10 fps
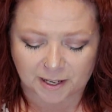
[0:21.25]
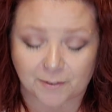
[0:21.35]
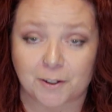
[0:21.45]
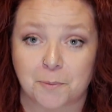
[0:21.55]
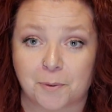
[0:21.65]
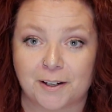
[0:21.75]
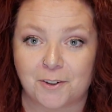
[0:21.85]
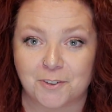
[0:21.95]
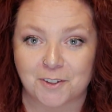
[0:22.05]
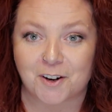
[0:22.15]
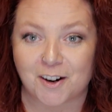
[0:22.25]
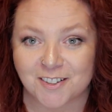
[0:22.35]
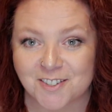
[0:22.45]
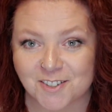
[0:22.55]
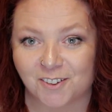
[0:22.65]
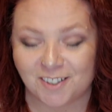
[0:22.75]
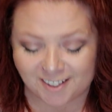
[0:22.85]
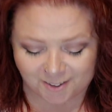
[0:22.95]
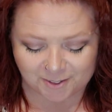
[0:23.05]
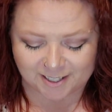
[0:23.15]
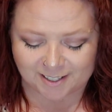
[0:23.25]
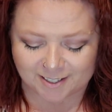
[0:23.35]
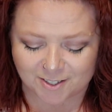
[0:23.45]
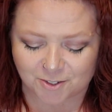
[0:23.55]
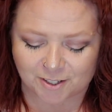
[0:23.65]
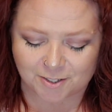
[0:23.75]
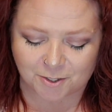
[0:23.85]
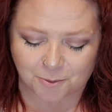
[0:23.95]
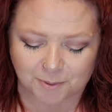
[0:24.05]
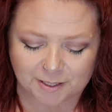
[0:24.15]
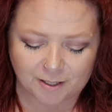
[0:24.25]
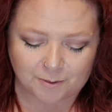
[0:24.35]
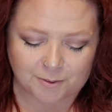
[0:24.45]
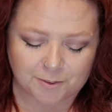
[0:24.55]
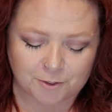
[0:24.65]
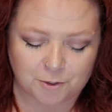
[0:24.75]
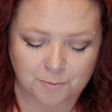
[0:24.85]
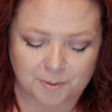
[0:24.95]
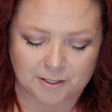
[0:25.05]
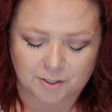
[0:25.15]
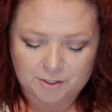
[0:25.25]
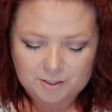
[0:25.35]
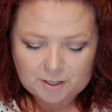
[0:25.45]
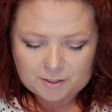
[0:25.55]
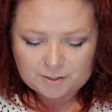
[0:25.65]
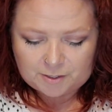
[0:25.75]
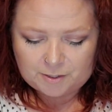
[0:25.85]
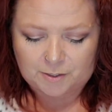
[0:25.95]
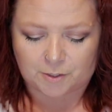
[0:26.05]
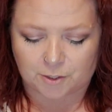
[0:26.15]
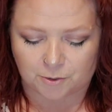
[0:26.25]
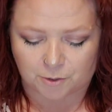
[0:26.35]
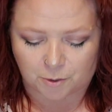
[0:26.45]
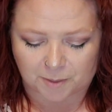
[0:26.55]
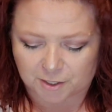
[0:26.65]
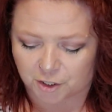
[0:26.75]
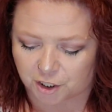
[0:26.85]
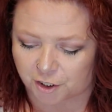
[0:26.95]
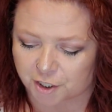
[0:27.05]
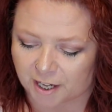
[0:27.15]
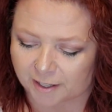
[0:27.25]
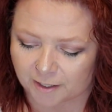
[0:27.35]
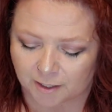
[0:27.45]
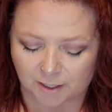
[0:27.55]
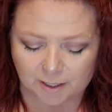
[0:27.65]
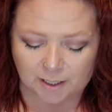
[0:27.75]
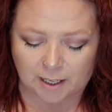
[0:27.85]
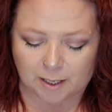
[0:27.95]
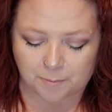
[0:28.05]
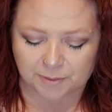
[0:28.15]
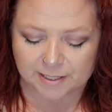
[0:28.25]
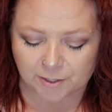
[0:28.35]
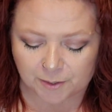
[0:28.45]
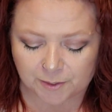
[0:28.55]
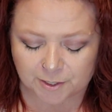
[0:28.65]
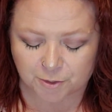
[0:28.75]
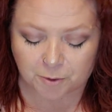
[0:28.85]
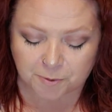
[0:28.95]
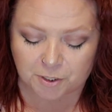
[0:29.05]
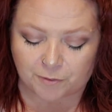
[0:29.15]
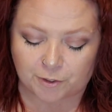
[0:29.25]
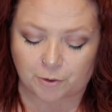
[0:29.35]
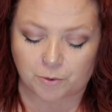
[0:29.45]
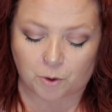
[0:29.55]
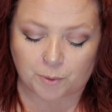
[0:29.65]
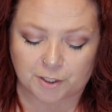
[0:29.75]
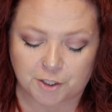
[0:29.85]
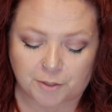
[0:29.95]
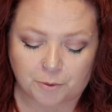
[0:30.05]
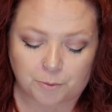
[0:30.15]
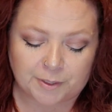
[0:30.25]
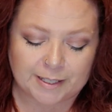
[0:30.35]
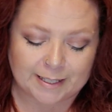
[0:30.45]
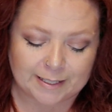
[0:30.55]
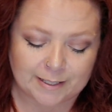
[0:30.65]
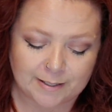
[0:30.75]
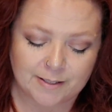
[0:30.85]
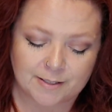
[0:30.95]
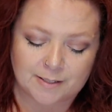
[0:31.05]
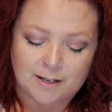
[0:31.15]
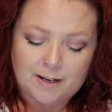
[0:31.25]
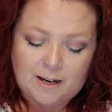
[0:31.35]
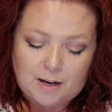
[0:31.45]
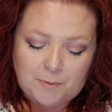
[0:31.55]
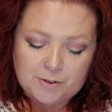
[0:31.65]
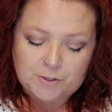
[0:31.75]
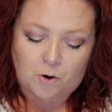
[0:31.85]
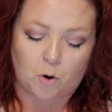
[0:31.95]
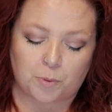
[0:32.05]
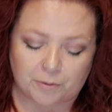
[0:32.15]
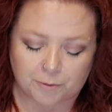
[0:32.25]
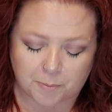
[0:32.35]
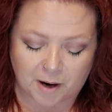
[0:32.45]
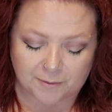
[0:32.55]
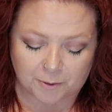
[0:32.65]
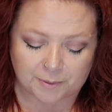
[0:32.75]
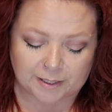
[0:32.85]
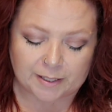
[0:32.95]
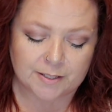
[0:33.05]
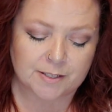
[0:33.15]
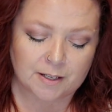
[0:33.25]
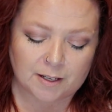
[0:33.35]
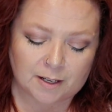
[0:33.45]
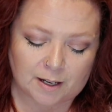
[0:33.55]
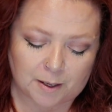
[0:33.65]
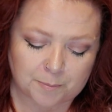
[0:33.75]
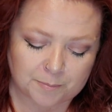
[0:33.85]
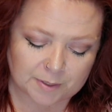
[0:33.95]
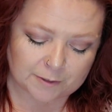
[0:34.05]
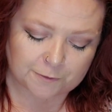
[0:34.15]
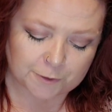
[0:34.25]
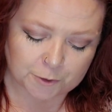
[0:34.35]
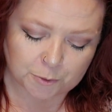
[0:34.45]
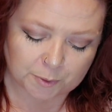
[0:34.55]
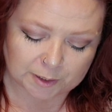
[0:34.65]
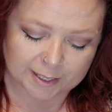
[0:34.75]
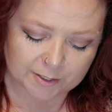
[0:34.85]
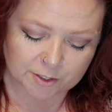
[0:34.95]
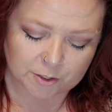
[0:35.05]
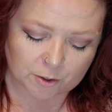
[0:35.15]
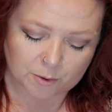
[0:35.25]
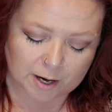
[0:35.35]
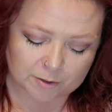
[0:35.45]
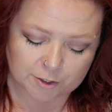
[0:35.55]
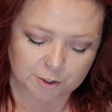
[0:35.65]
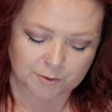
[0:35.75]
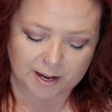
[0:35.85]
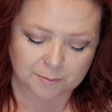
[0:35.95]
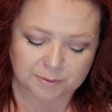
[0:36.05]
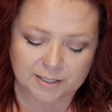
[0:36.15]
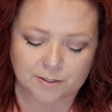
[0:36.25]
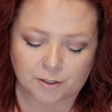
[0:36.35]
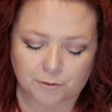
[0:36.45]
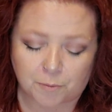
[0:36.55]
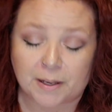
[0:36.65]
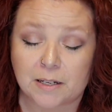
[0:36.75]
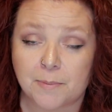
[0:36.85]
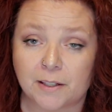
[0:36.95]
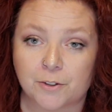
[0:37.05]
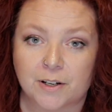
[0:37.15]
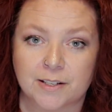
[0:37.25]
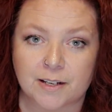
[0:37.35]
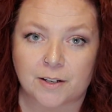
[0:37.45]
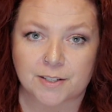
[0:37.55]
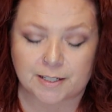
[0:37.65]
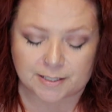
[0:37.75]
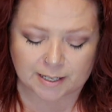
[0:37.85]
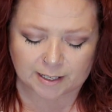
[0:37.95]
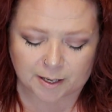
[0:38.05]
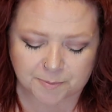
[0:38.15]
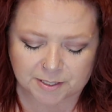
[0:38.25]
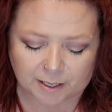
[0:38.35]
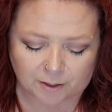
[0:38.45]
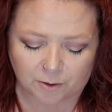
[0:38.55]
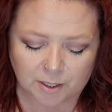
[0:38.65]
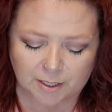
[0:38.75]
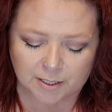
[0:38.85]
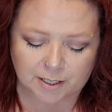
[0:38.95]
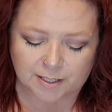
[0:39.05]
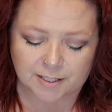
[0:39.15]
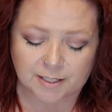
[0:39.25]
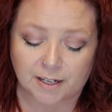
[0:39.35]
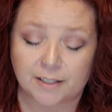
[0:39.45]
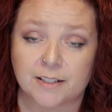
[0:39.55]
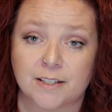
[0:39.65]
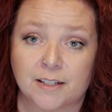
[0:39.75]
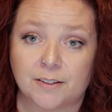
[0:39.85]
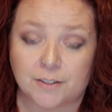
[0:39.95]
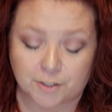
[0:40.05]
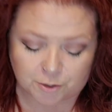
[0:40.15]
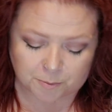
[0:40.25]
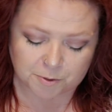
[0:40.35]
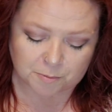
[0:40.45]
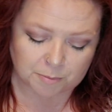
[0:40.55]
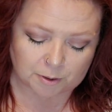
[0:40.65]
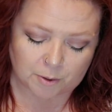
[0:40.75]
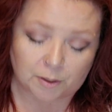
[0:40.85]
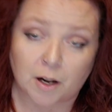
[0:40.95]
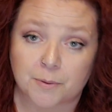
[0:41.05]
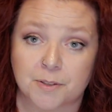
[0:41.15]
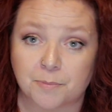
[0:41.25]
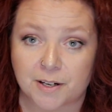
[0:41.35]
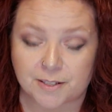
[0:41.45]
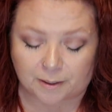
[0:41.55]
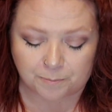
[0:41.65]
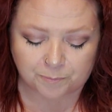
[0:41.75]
I've already prayed over the cards, so we can get straight to the reading with not too much chitter chatter. Please look in the description if you don't know what a general reading is. I am also open for private readings. If you would like to know how to do that, please look for my email address, elsie@tenofcupstarot.ca. It's in the description below along with some pricing.